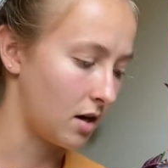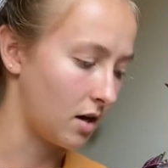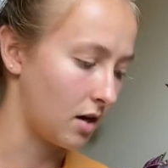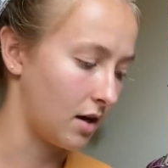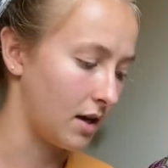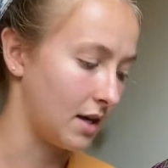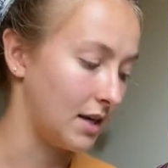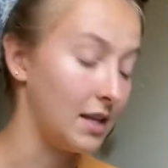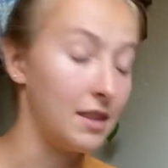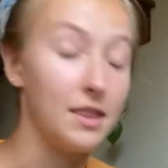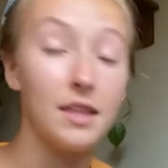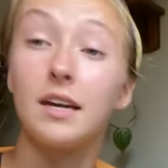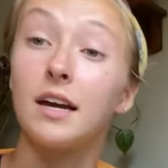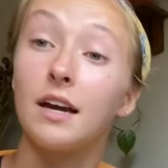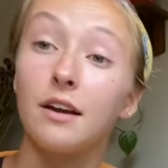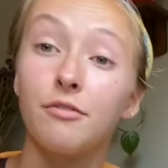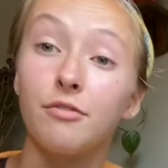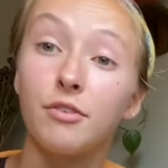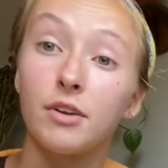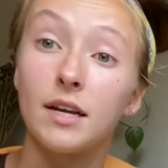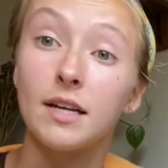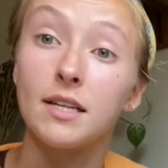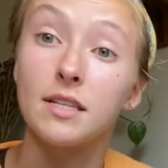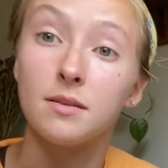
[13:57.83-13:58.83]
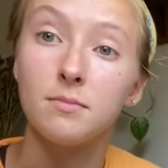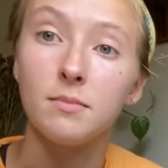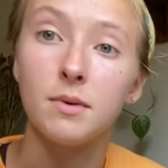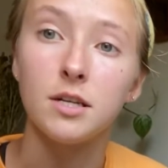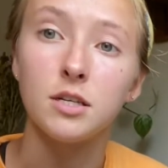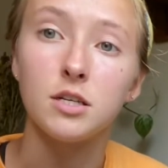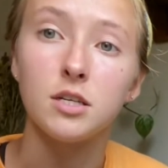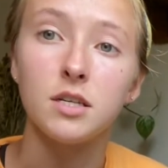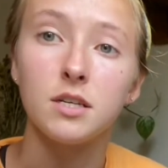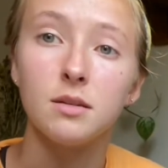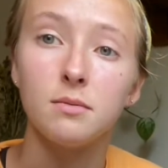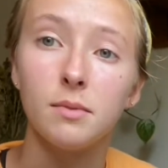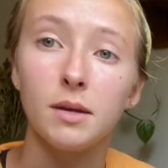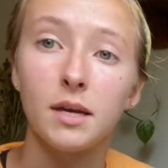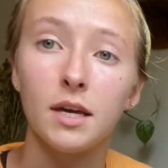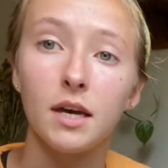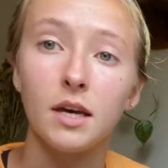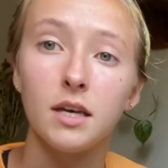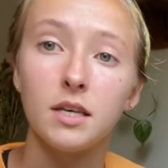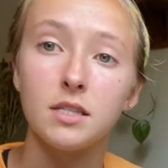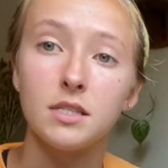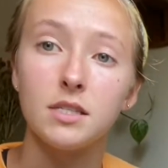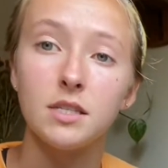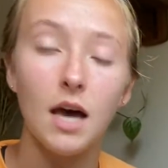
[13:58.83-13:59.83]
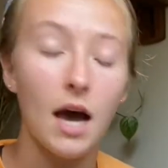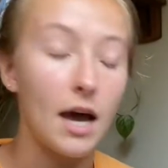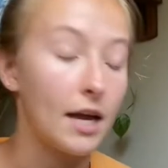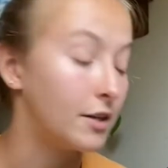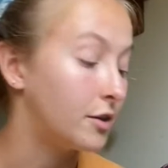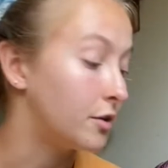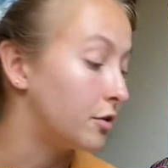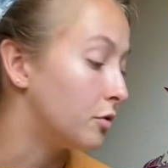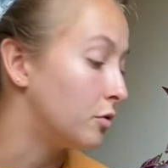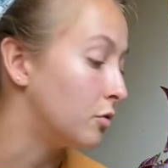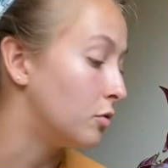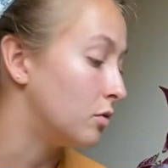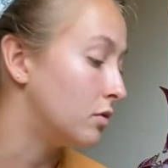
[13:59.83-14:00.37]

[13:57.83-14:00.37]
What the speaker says: Anything I forget to mention, because I do,